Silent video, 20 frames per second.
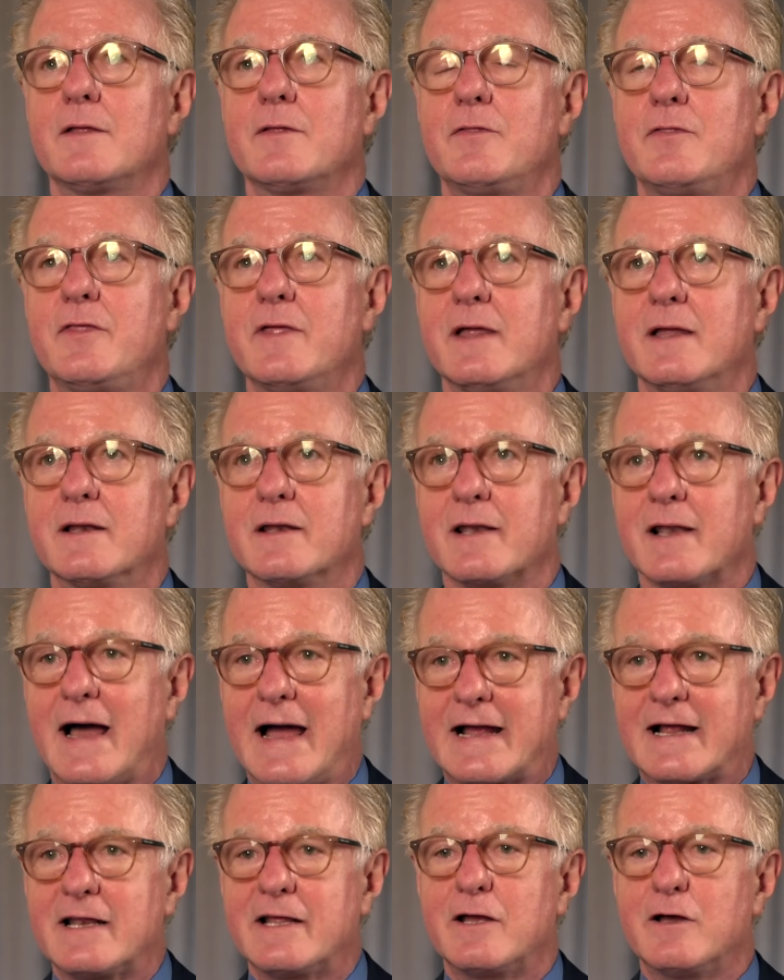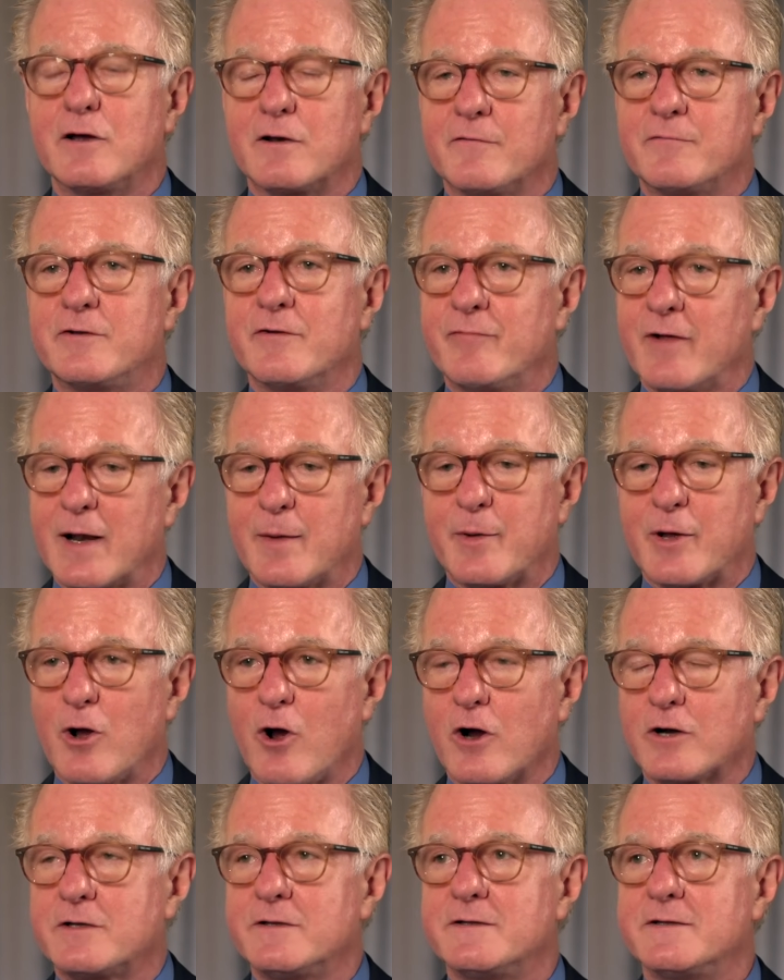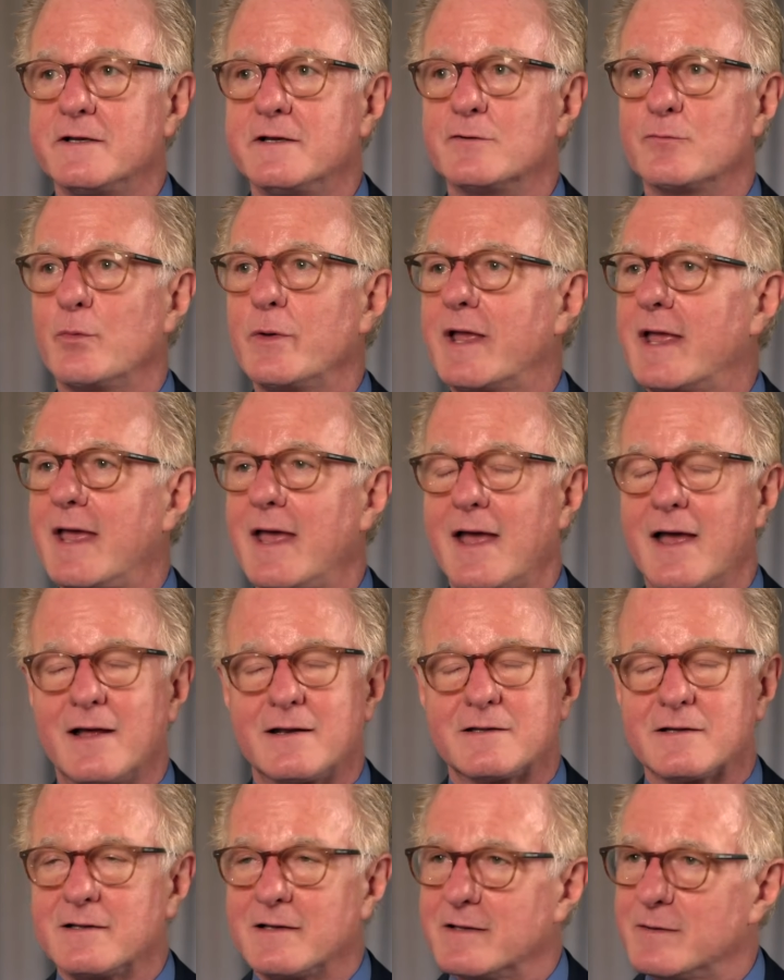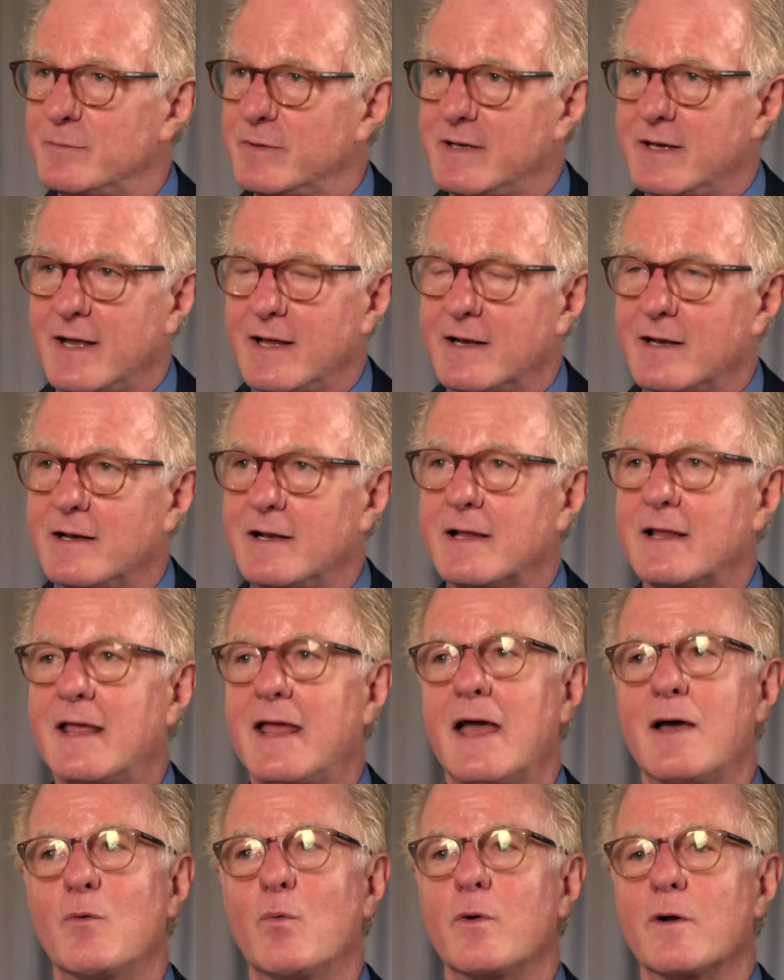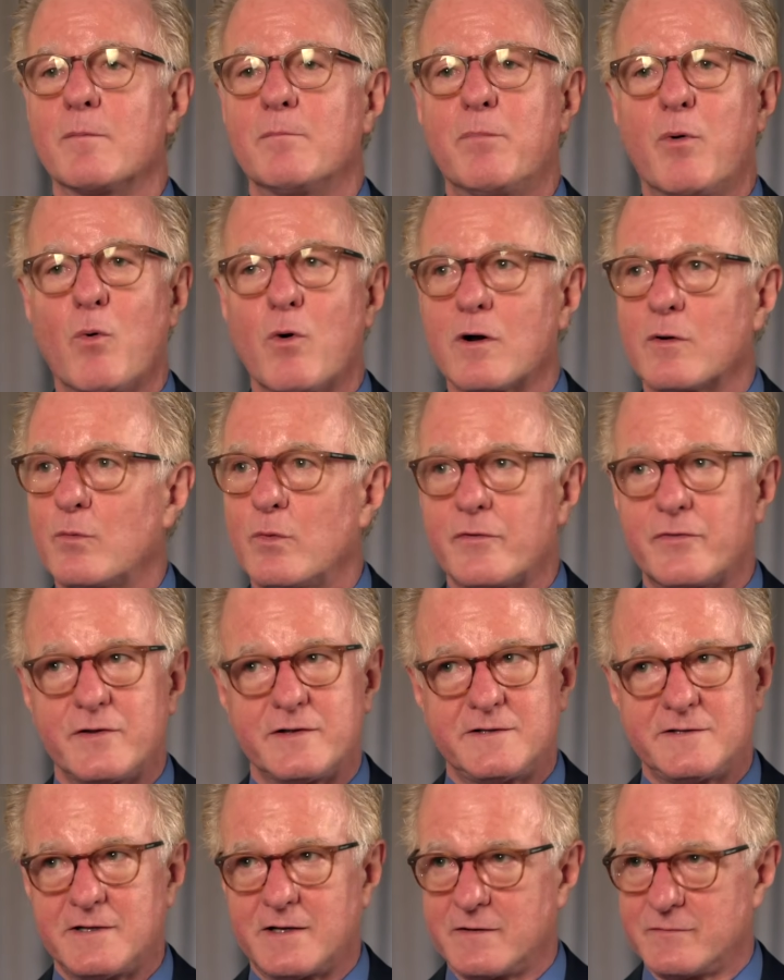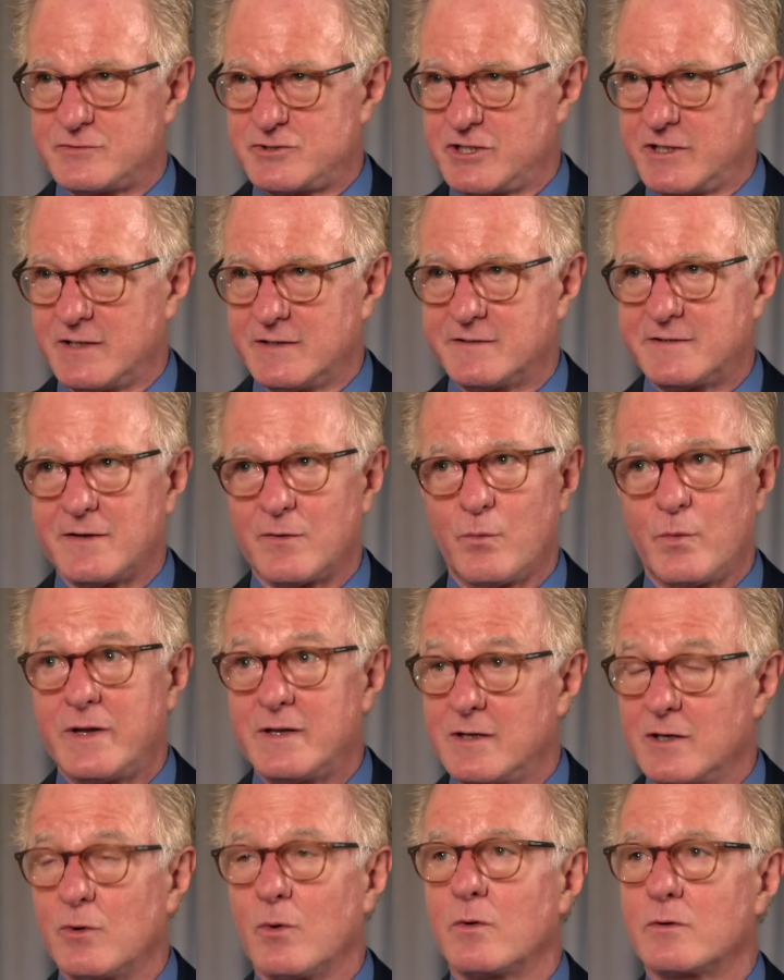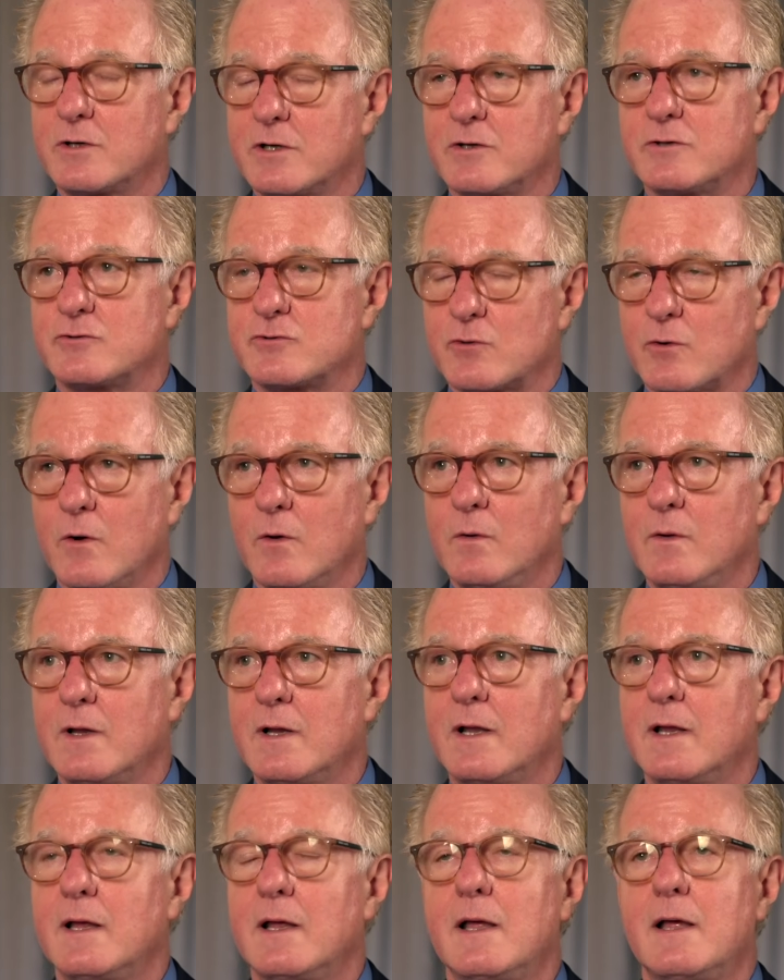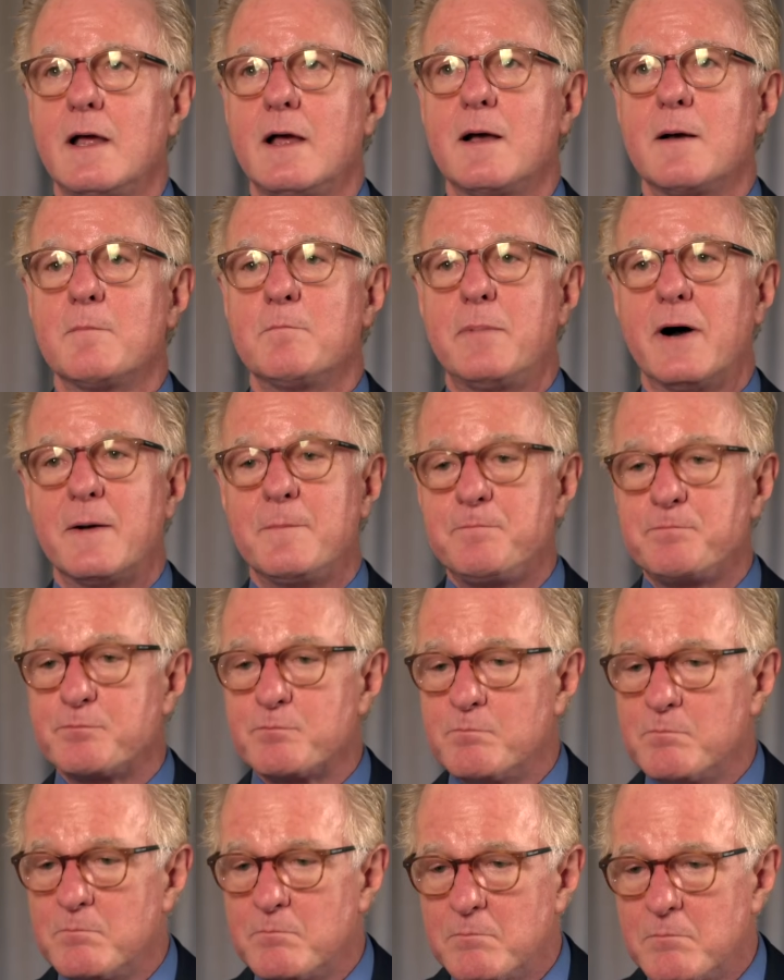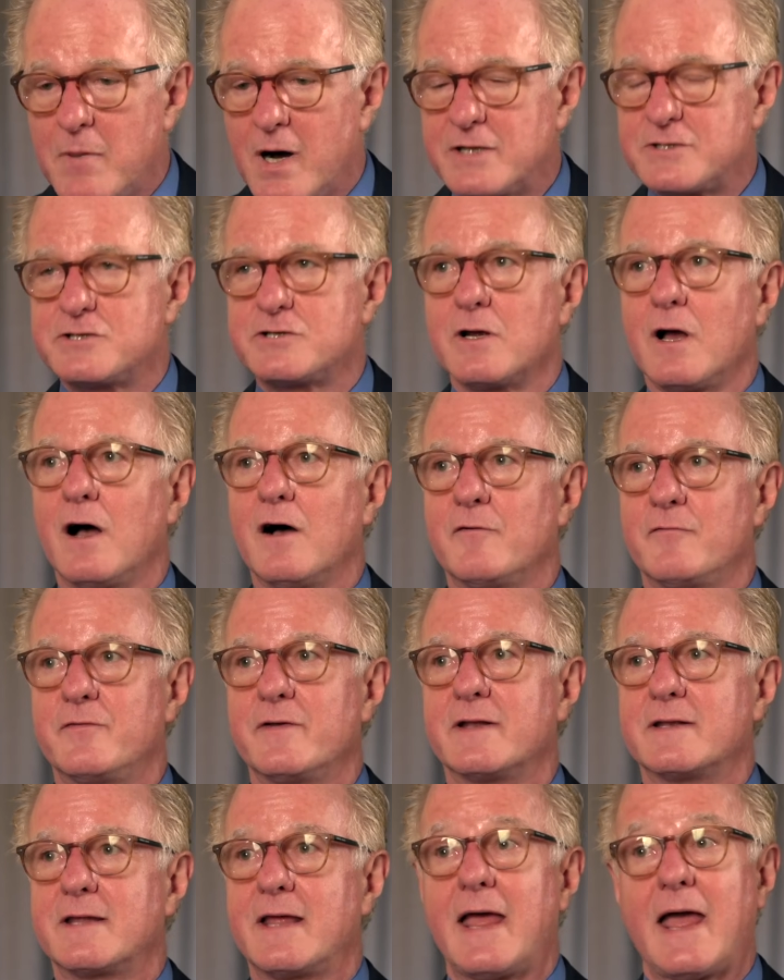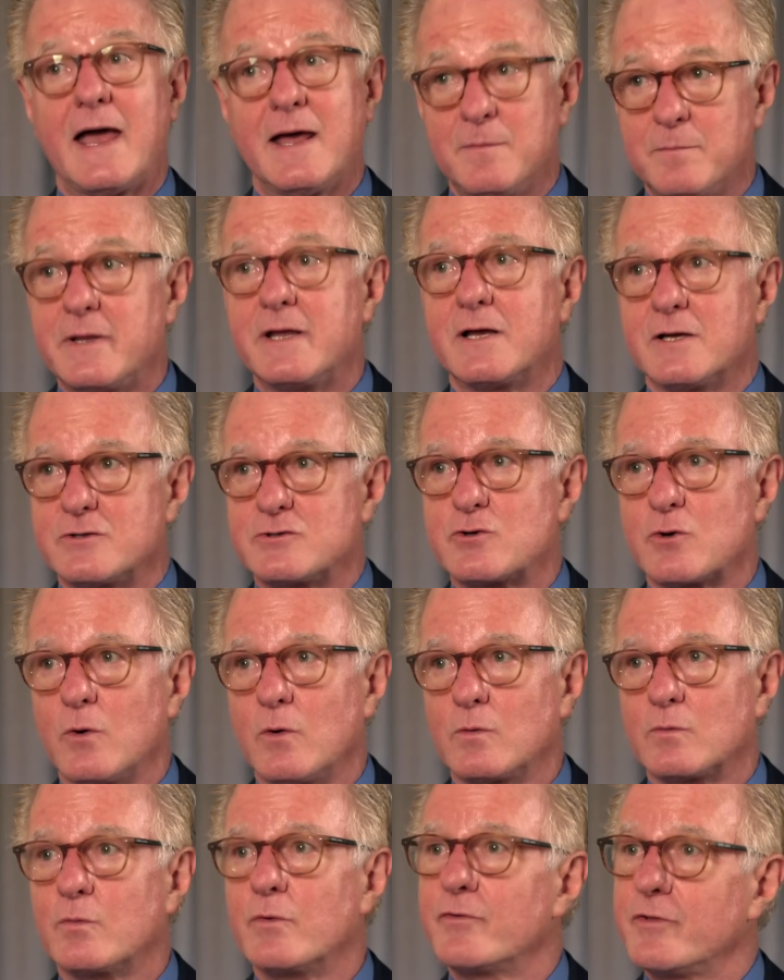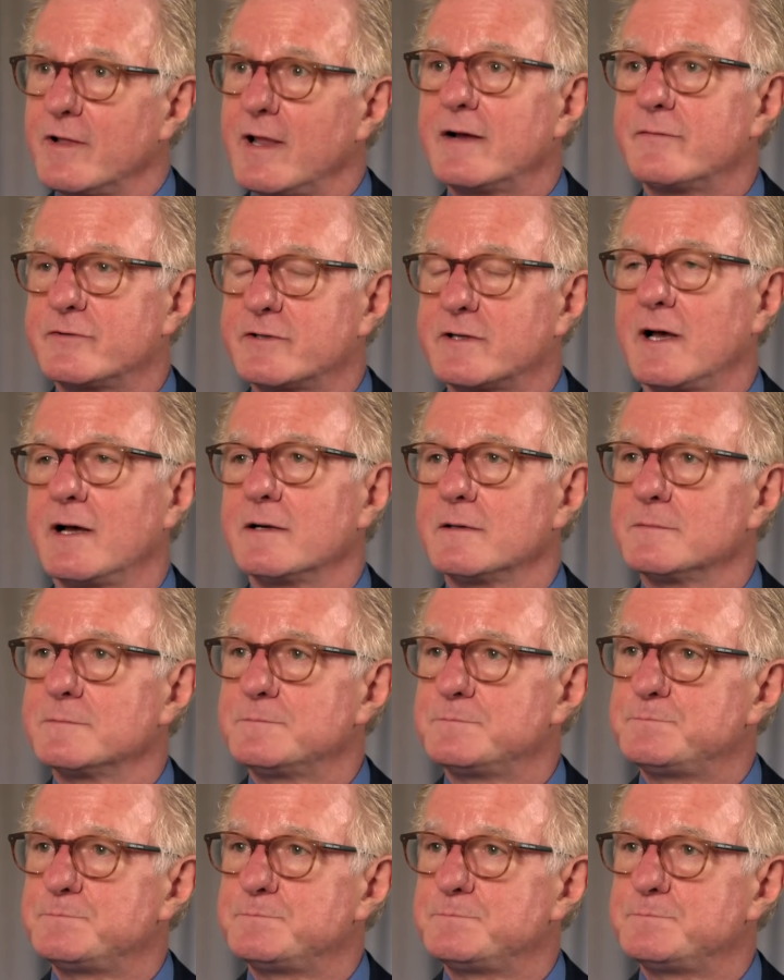The likelihood of developing heart disease, we can't eliminate it. Again, we're born with a set of genes that we don't control, but much of it can be controlled with lifestyle.